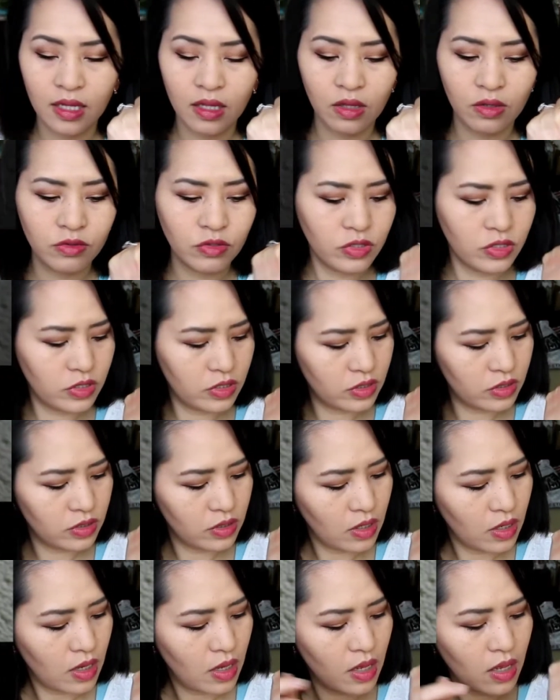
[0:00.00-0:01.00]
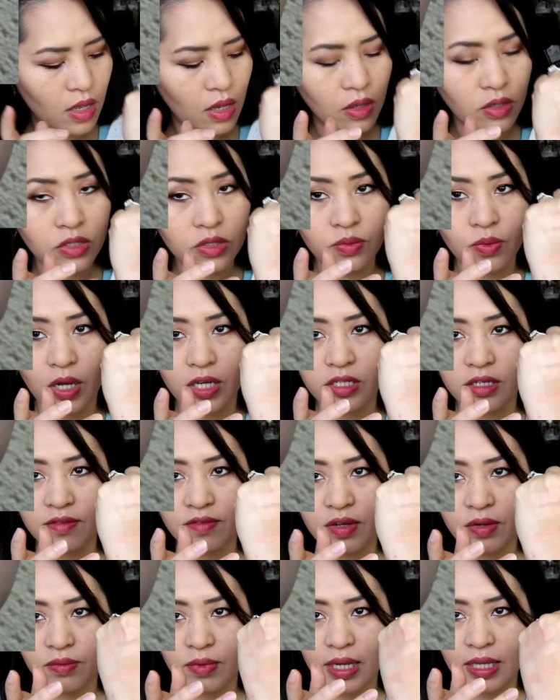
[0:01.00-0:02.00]
closer swatch
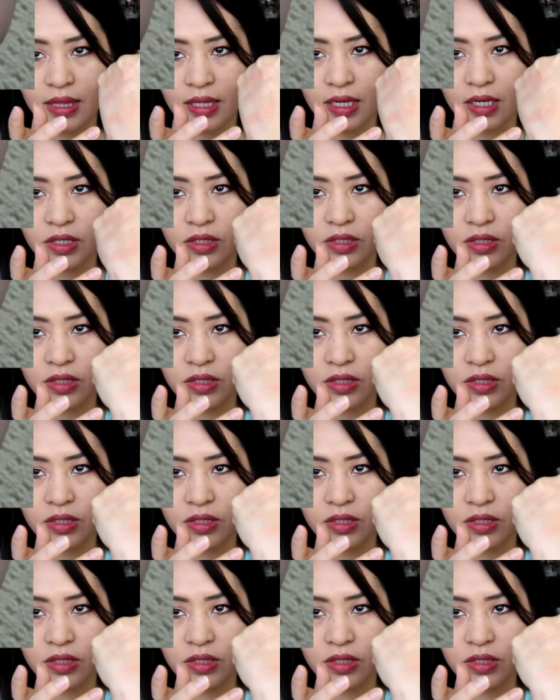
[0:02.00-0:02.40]
of it right there.